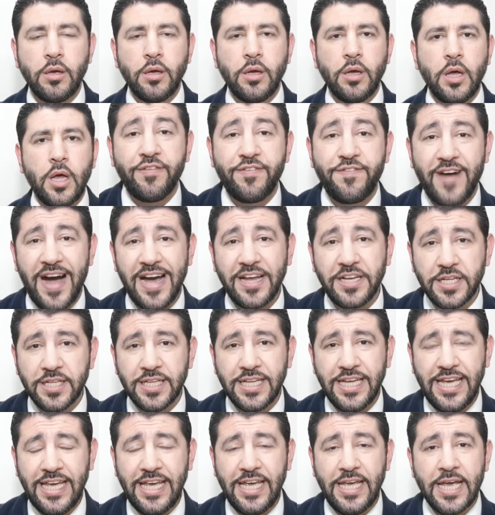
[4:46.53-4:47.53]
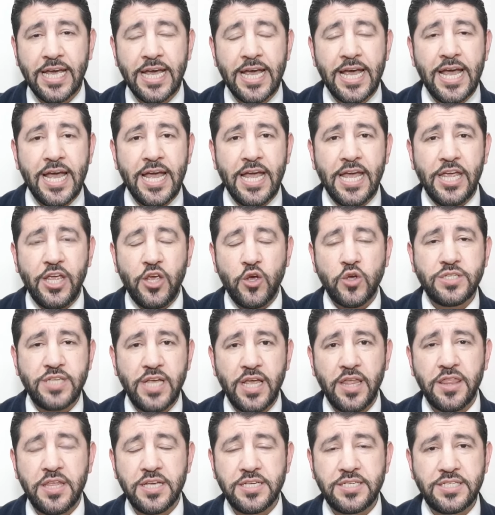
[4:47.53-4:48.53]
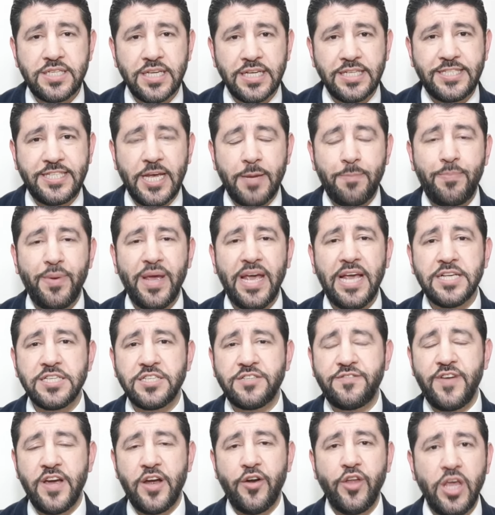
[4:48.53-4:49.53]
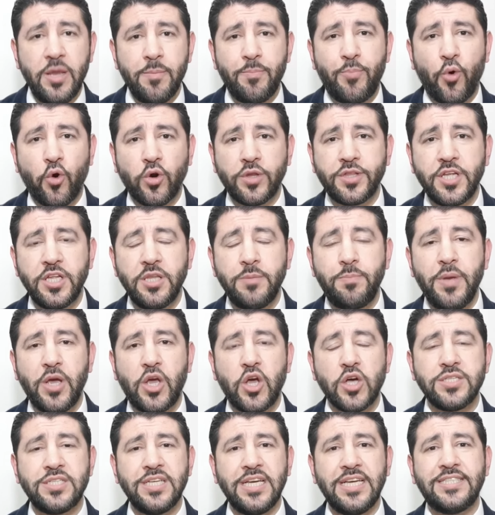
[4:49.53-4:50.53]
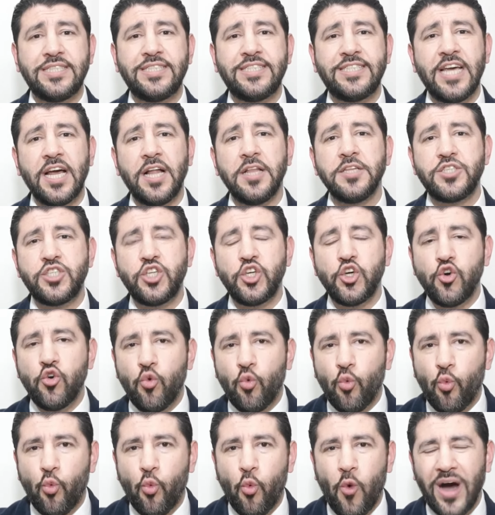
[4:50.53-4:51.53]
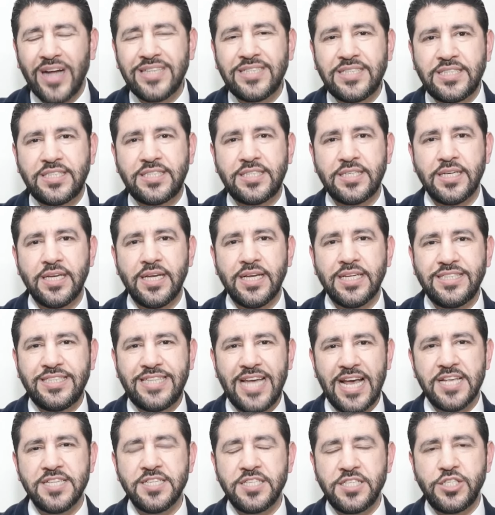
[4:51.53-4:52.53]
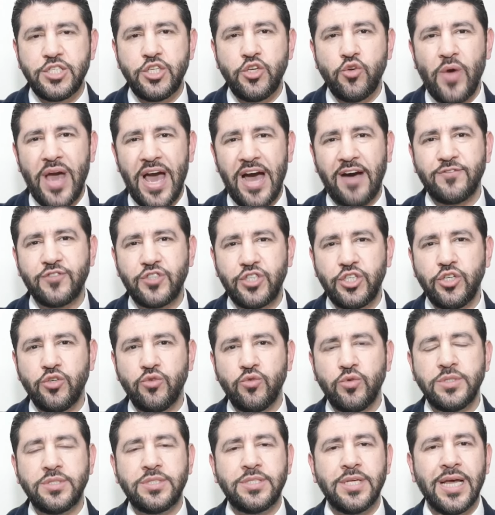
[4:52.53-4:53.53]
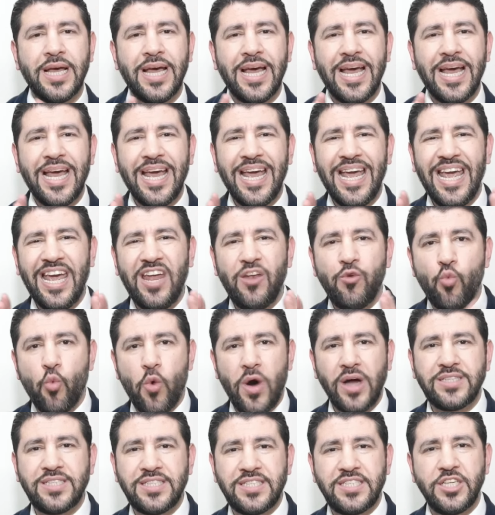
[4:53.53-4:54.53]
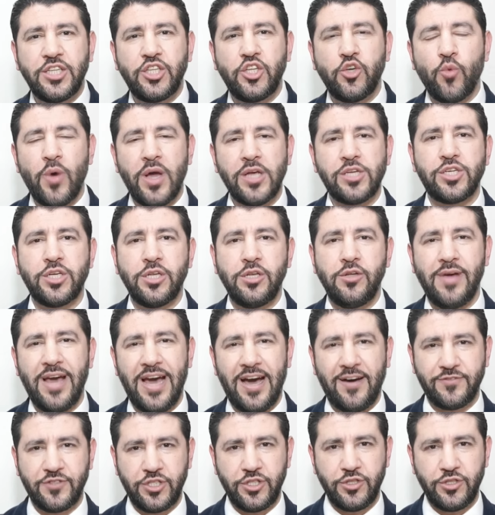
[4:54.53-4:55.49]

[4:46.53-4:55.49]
Finally, using this tip is very important because it tells you what tense you have to use in what situation you have to